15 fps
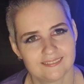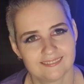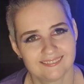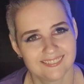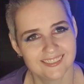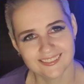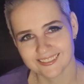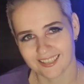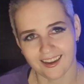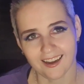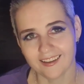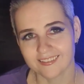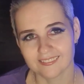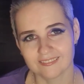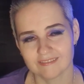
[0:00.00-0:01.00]
just
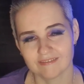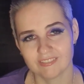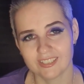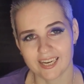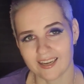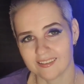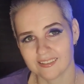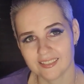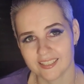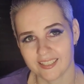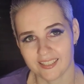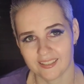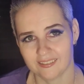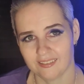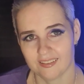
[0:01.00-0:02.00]
aren't reality
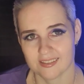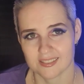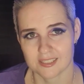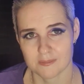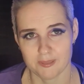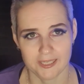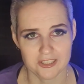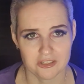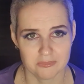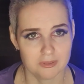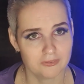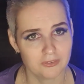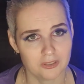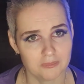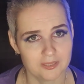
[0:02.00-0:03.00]
in the spectrum of
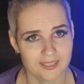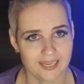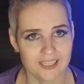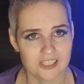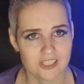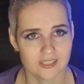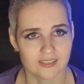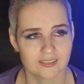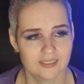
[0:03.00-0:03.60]
human nature.